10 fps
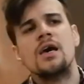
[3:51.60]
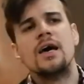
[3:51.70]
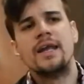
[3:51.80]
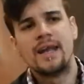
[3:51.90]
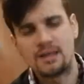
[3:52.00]

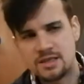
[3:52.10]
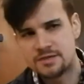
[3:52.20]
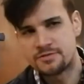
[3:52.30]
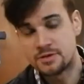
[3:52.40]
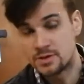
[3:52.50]
another
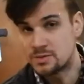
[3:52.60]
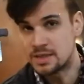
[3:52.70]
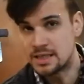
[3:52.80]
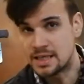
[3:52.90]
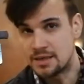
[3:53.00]
difference
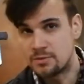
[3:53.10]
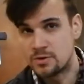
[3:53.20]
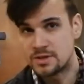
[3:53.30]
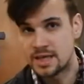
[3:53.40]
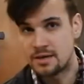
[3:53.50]
between
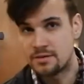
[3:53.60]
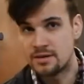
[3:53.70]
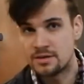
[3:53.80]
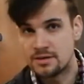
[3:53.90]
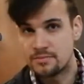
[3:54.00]
keyboards and
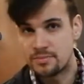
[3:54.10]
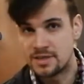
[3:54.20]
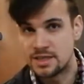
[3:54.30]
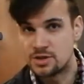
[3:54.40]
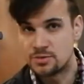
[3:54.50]

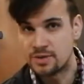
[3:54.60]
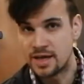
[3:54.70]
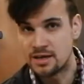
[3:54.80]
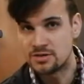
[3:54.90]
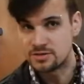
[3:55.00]
digital
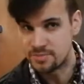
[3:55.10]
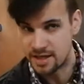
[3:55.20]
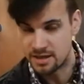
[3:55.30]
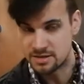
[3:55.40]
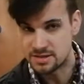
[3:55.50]
pianos and
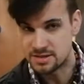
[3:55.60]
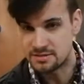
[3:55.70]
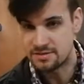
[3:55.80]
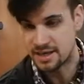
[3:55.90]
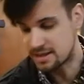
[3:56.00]
pianos is the
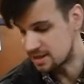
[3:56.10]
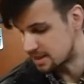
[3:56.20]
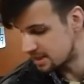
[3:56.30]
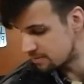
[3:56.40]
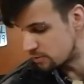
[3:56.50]
fact that a
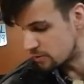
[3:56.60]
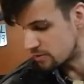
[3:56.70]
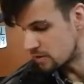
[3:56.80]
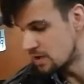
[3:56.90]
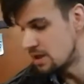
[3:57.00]
keyboard
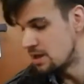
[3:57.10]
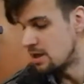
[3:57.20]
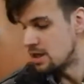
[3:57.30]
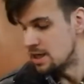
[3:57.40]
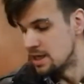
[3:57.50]

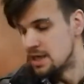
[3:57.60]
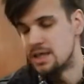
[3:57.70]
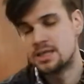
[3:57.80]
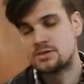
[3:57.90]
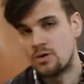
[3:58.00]

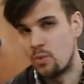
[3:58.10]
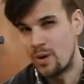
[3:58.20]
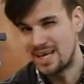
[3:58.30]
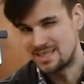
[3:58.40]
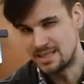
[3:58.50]
is not
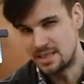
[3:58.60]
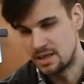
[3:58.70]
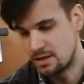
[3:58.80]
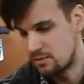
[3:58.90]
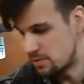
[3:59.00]
weighted.
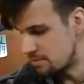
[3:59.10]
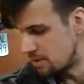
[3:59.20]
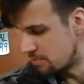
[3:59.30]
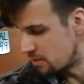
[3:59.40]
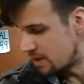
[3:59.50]
And what I
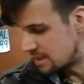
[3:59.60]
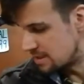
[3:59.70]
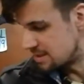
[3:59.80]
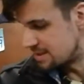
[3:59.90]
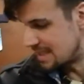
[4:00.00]
mean by weighted
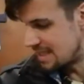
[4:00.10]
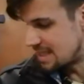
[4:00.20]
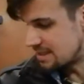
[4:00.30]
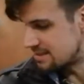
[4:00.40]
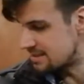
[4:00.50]
is the
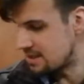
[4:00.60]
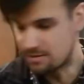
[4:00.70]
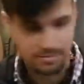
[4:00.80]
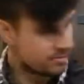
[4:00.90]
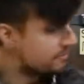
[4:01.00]
key
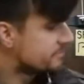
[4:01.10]
itself,